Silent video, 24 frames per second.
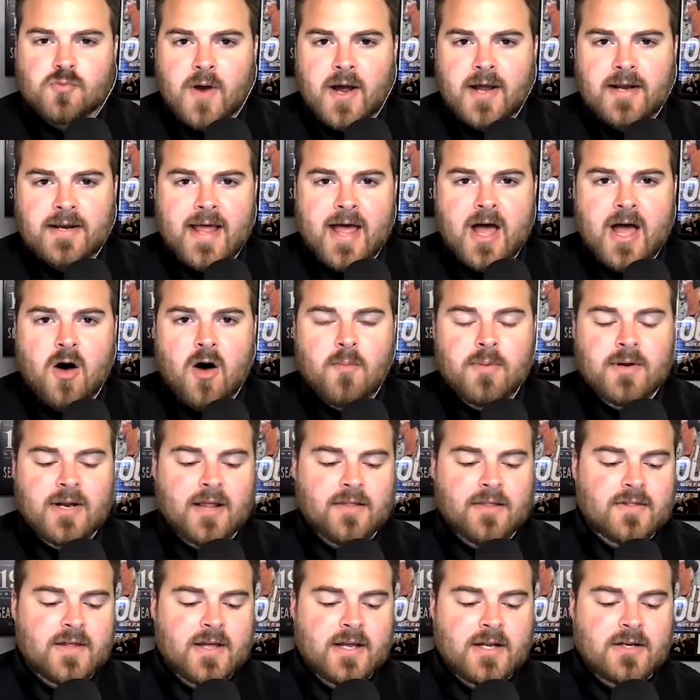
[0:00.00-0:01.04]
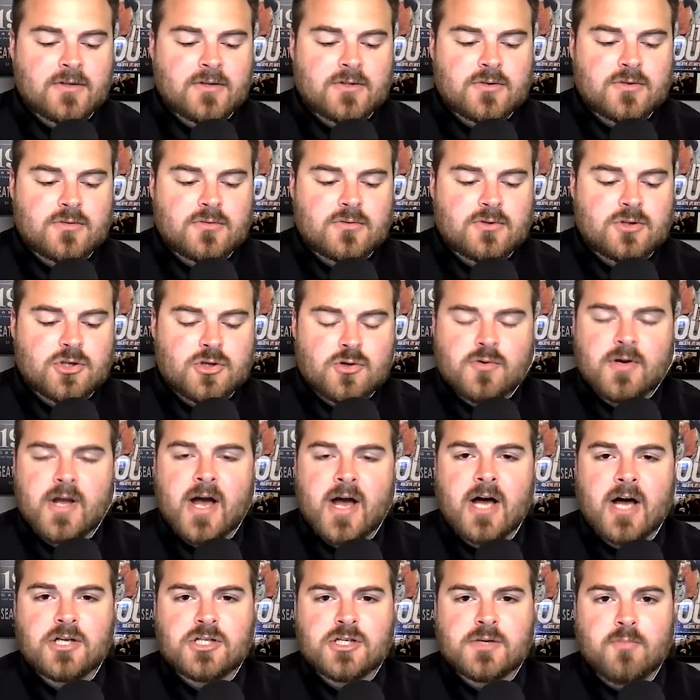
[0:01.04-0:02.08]
right now, but I think two
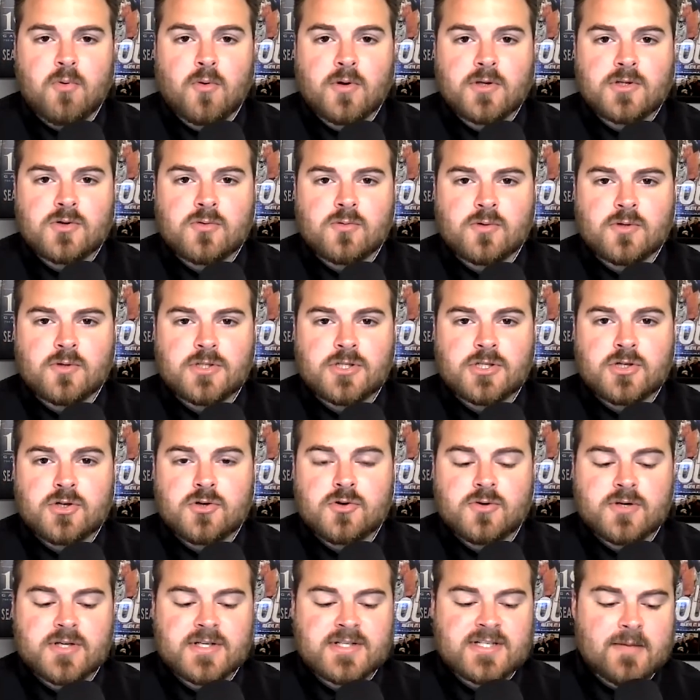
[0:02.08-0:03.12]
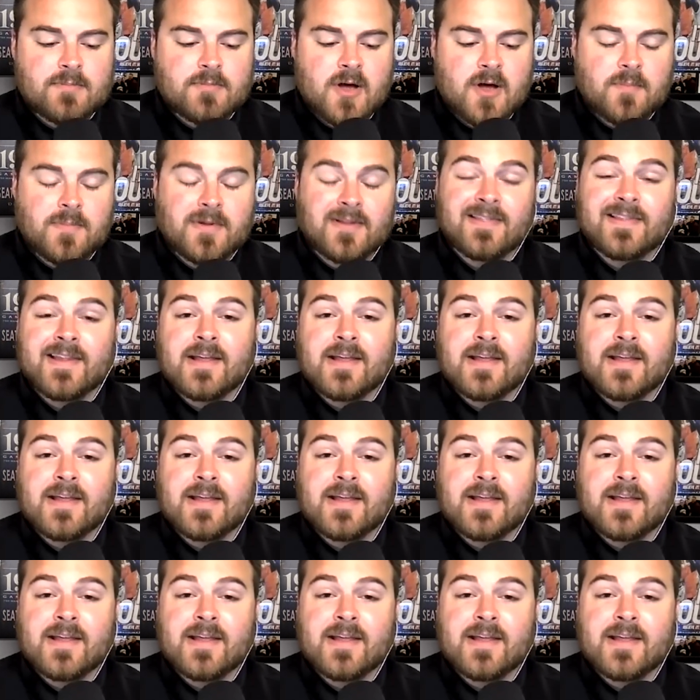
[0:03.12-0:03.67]
guys you point towards to step up in